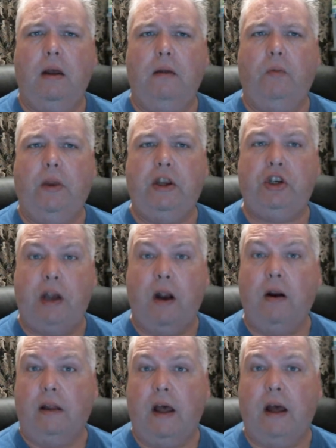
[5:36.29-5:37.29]
We
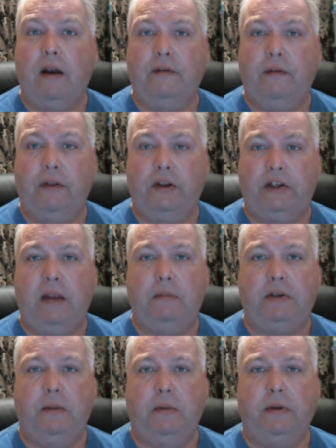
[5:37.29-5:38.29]
share a lot of the same
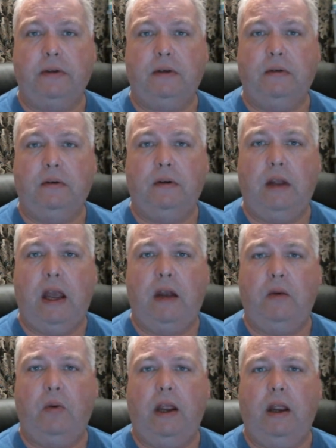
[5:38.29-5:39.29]
symbols,
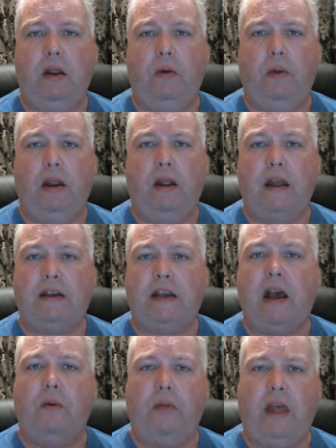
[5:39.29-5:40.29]
and and
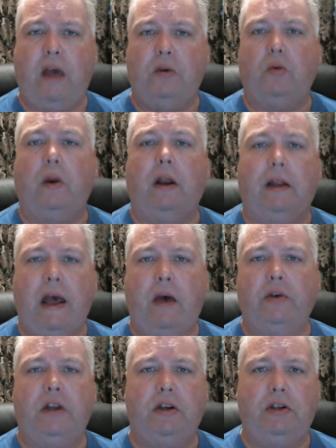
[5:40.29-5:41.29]
that's what
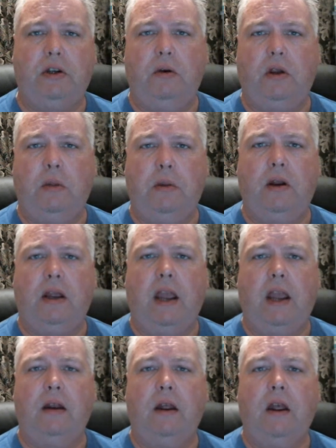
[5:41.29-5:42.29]
allows us to
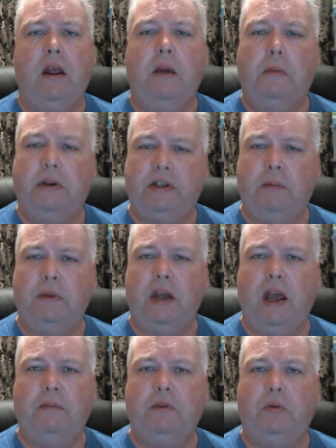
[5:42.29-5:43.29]
communicate. But
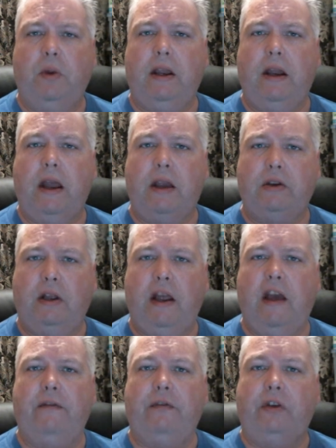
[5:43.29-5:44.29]
sometimes we can actually
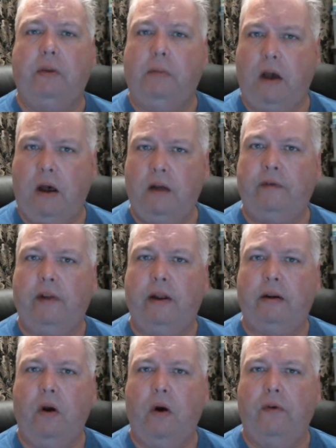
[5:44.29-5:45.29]
have some
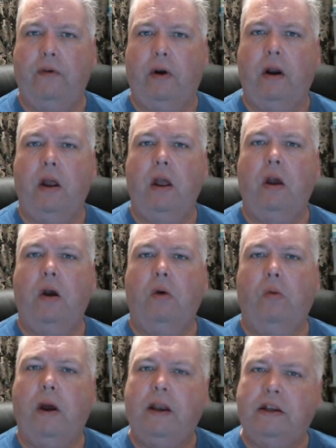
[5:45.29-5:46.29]
conflict over
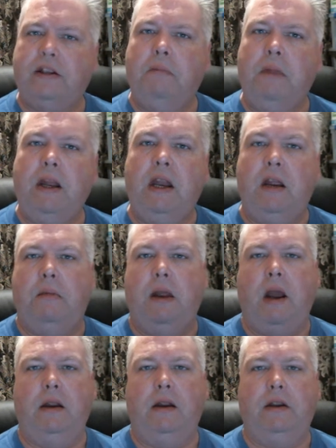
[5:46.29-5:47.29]
what is the meaning
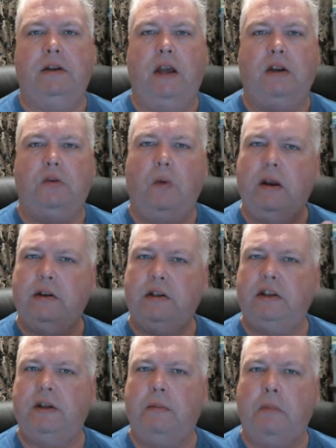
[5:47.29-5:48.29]
behind these things. What is
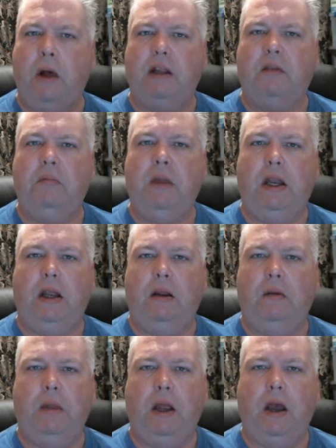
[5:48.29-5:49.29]
the symbolic
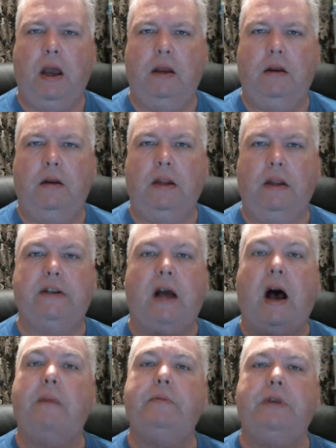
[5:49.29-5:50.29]
meaning behind these
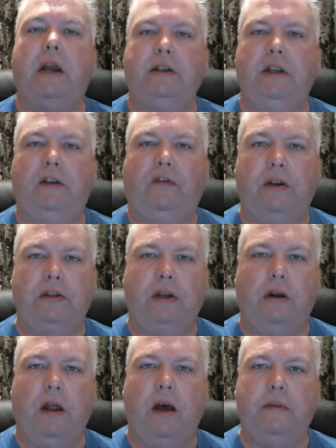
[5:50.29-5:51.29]
objects, these
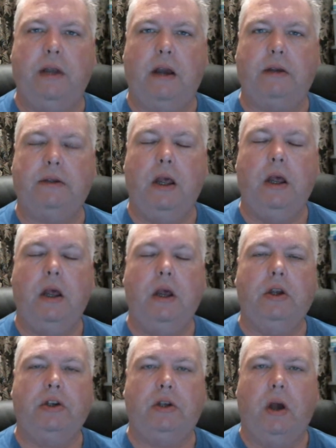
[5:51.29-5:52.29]
physical objects?
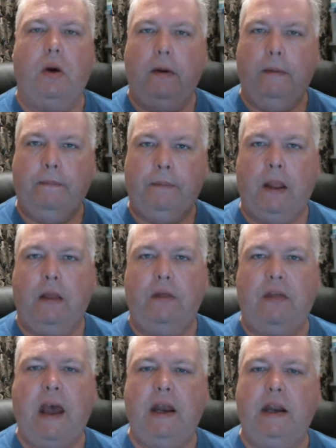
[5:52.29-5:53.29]
So
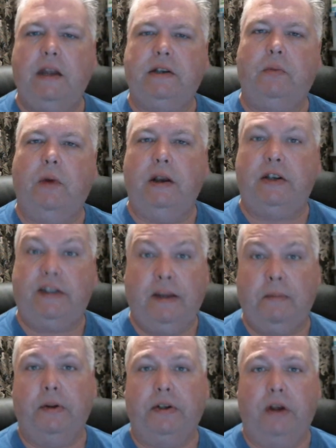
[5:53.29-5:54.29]
that is what
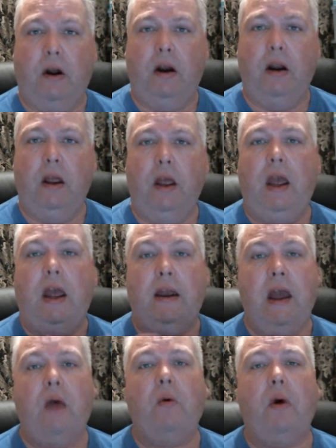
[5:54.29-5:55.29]
symbols are. And
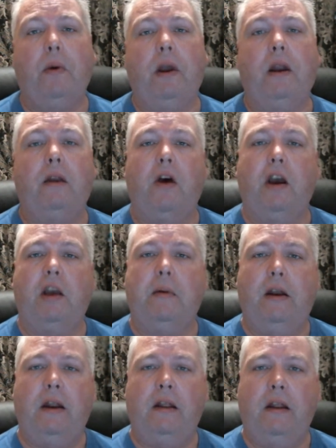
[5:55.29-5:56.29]
now what we're going to talk
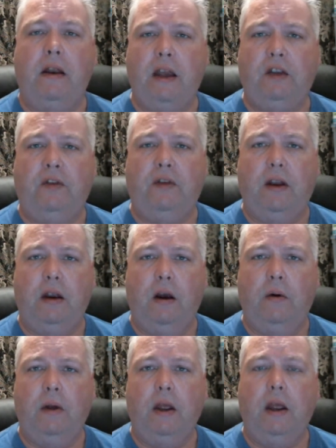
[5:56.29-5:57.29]
about in the next
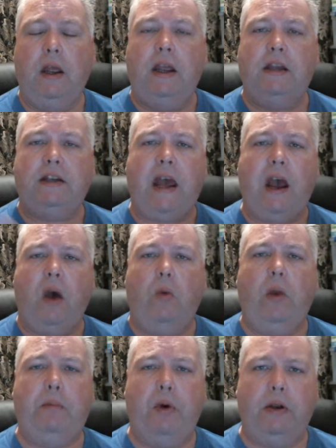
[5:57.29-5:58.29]
video is how
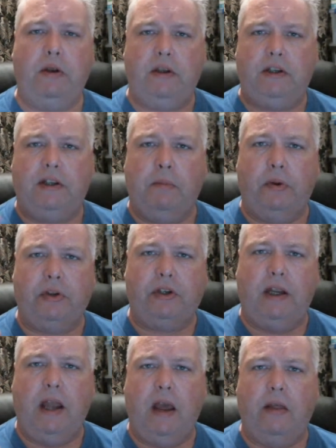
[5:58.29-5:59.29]
we put symbols
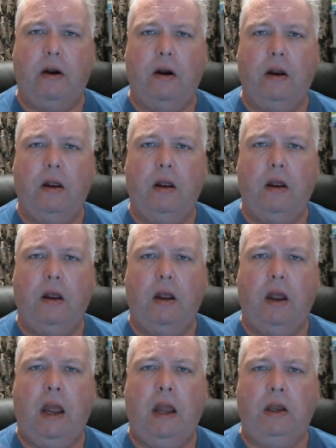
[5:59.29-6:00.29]
together
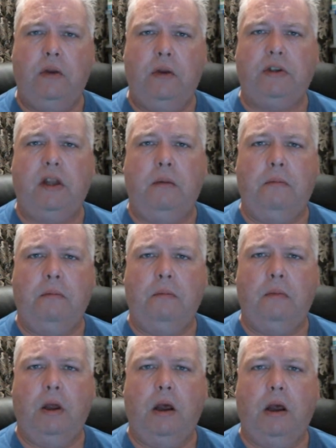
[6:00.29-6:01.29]
and use them
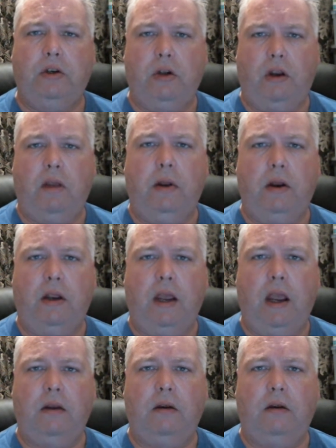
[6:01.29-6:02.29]
to
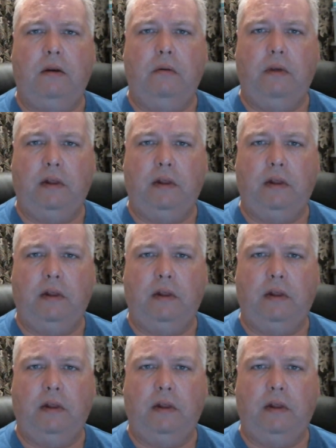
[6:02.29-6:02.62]
communicate with